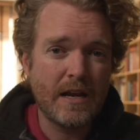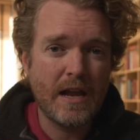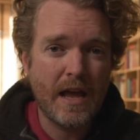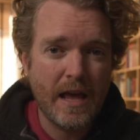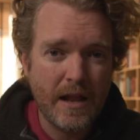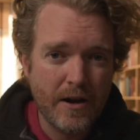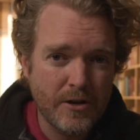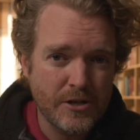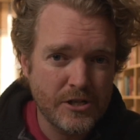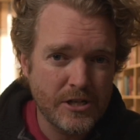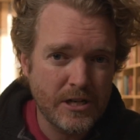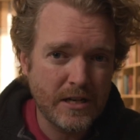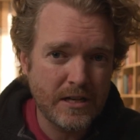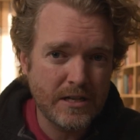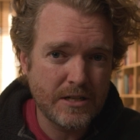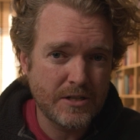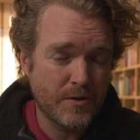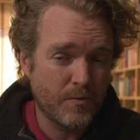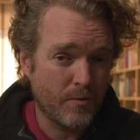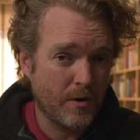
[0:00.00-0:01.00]
energy
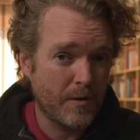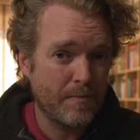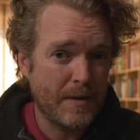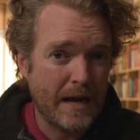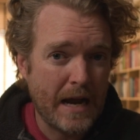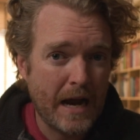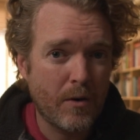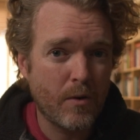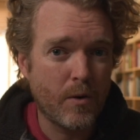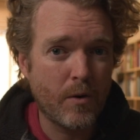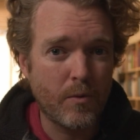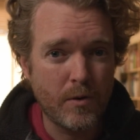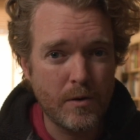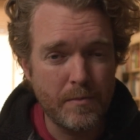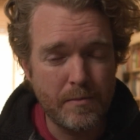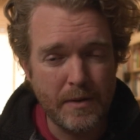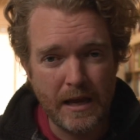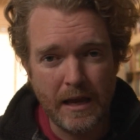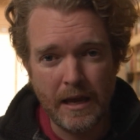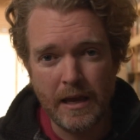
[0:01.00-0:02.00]
is or what power would
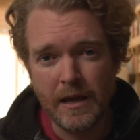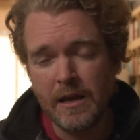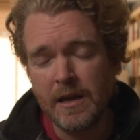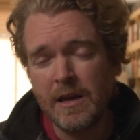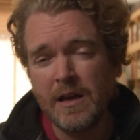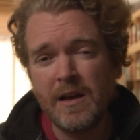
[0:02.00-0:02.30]
be.